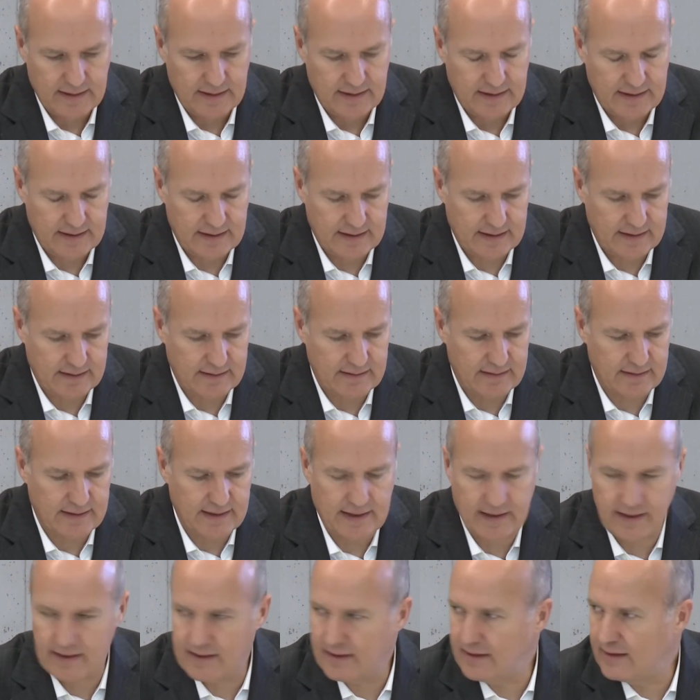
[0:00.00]

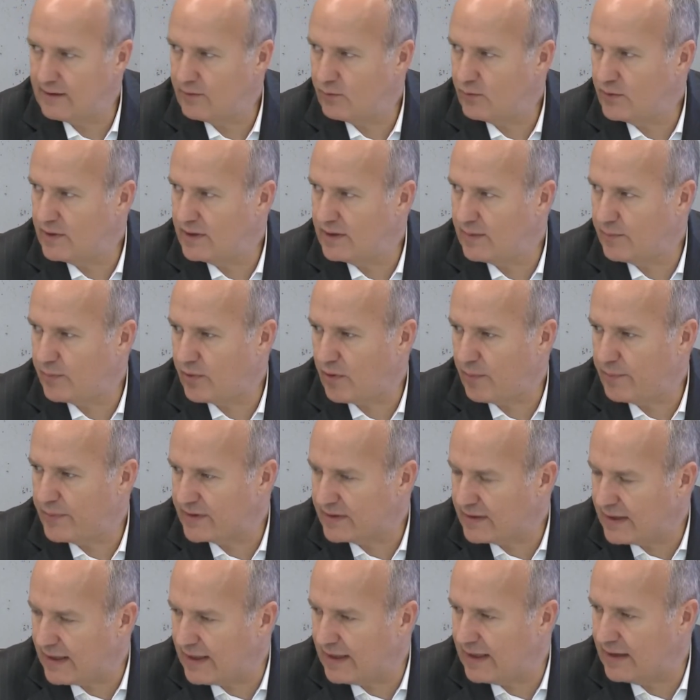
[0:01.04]
then with the proper
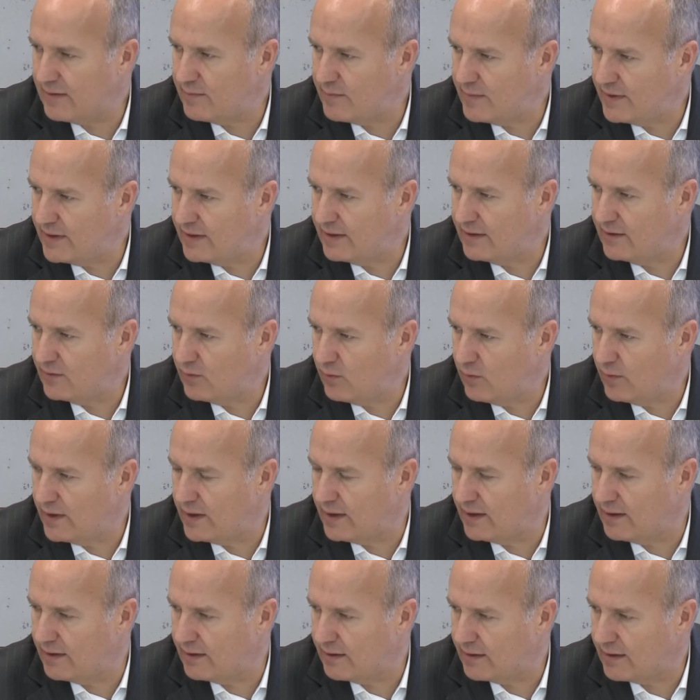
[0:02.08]
timing. We
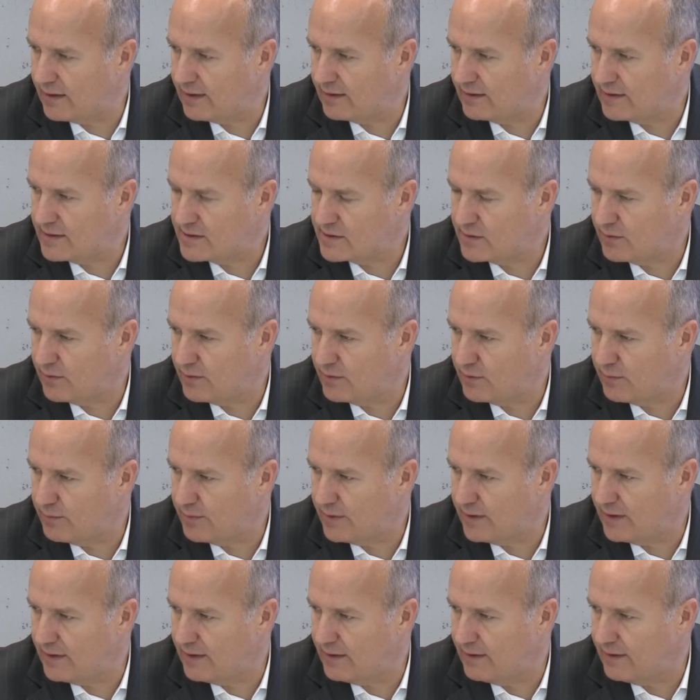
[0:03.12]
heard that it's going to
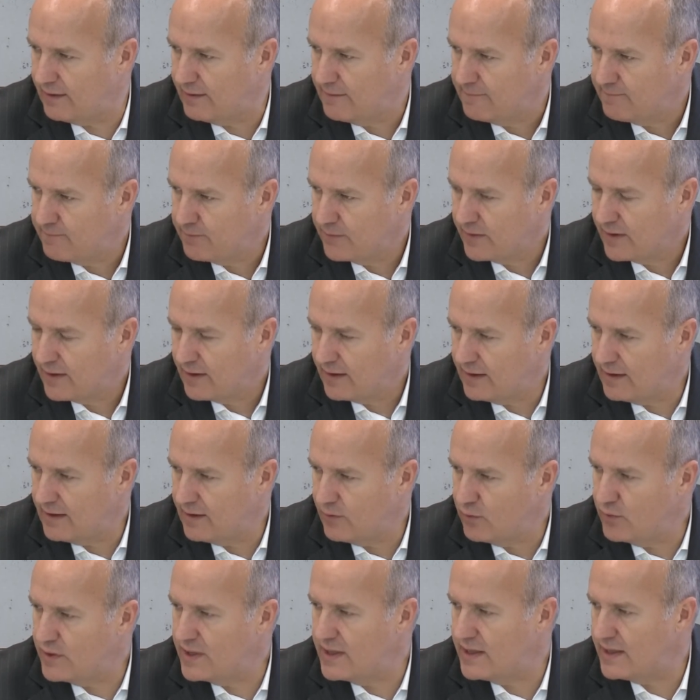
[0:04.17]
be in
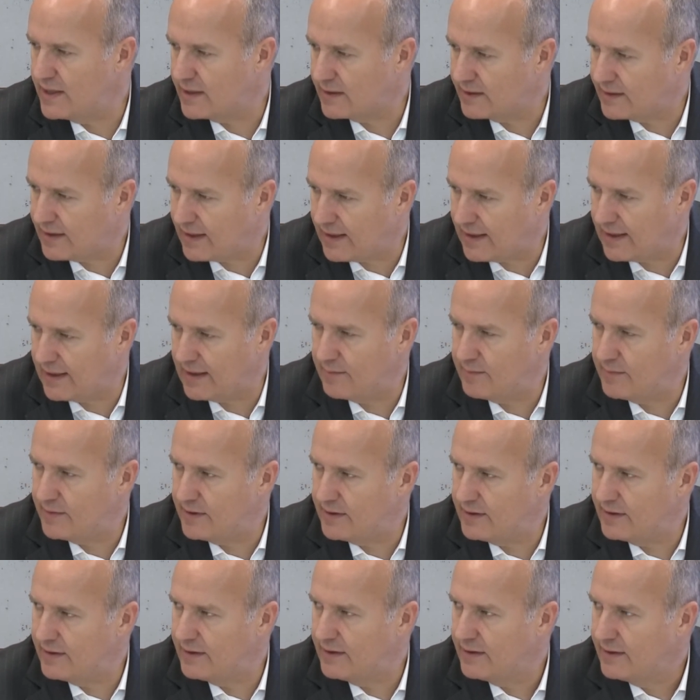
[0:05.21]
a year
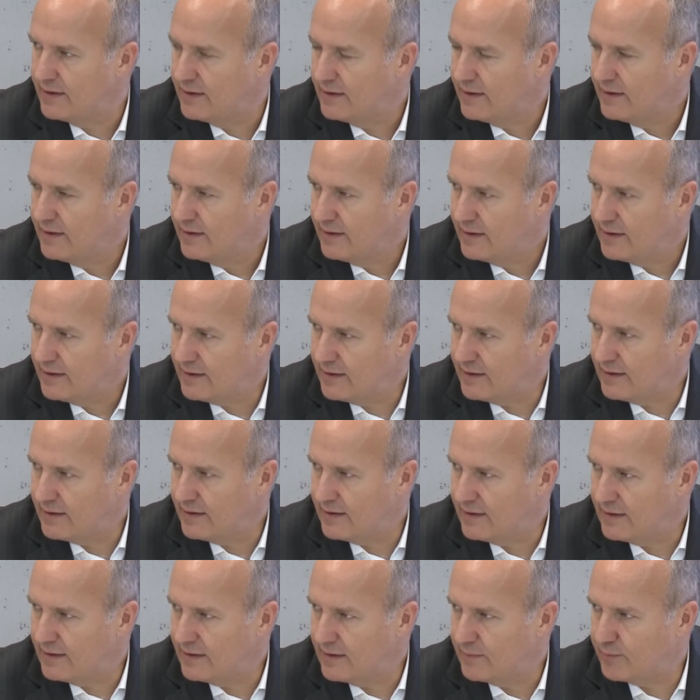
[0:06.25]
time.
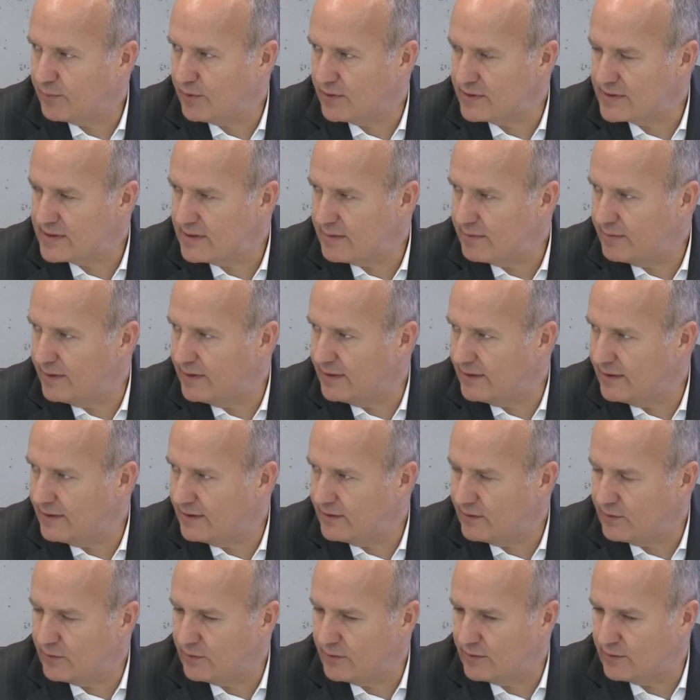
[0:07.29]
The possibility
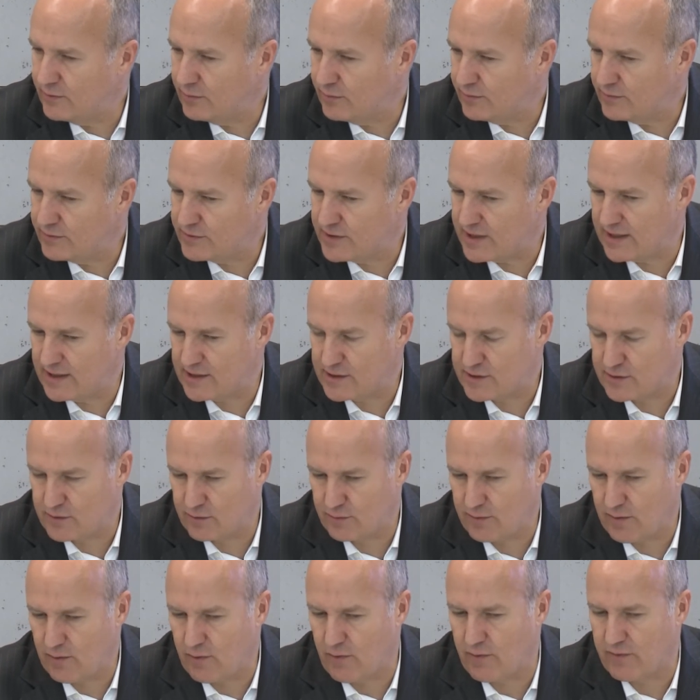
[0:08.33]
to change
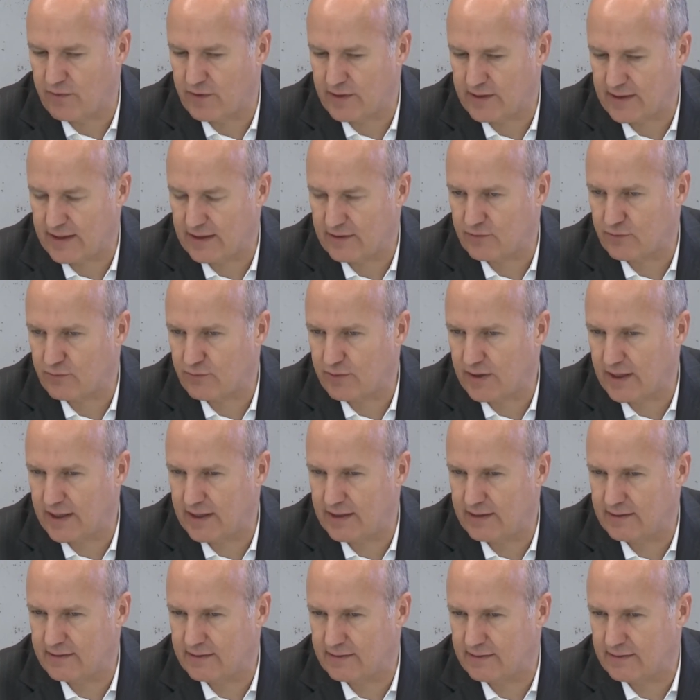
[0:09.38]
to overnight
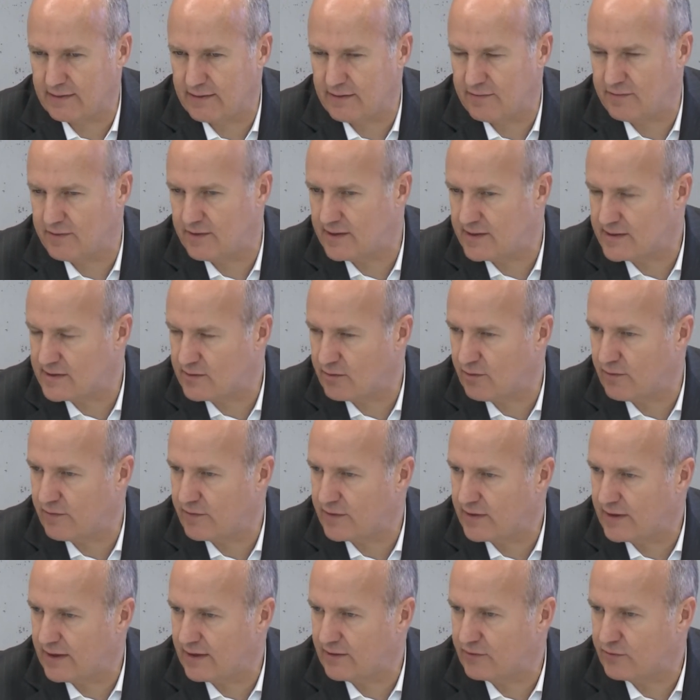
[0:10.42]
rate. If it is
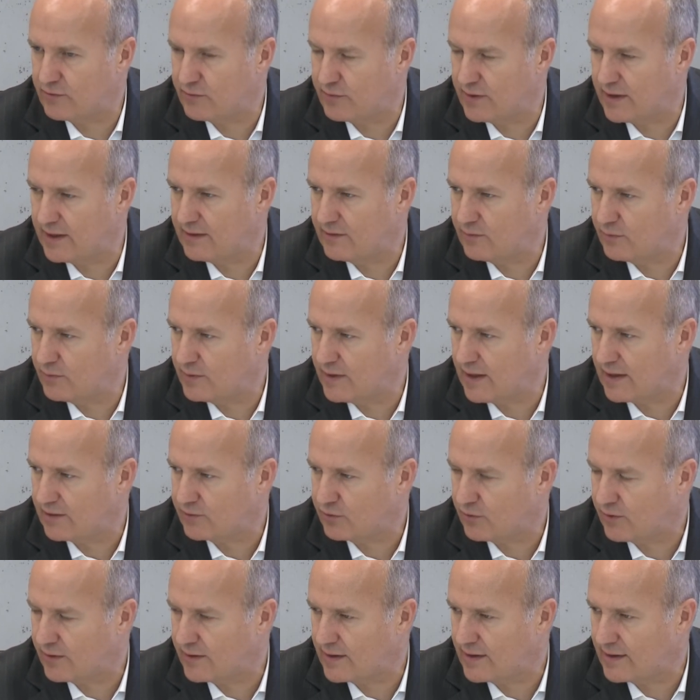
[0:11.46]
overnight rate, we are
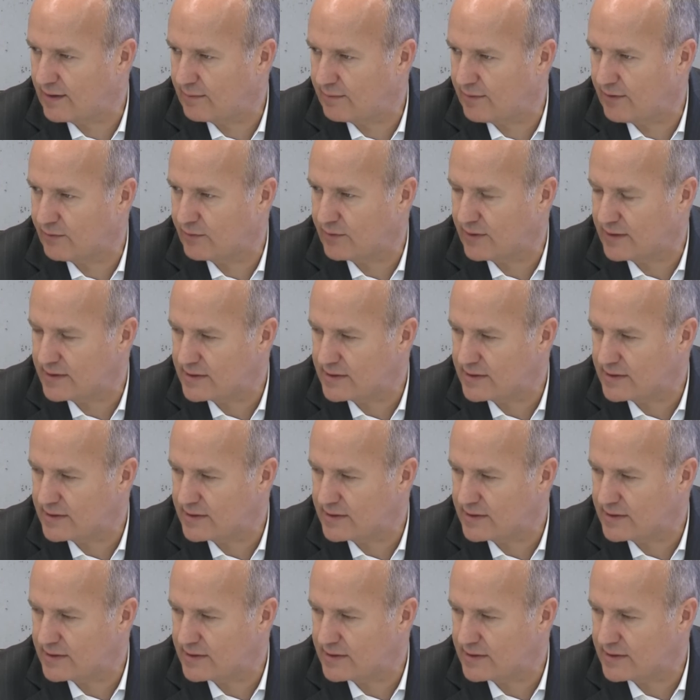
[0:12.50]
talking about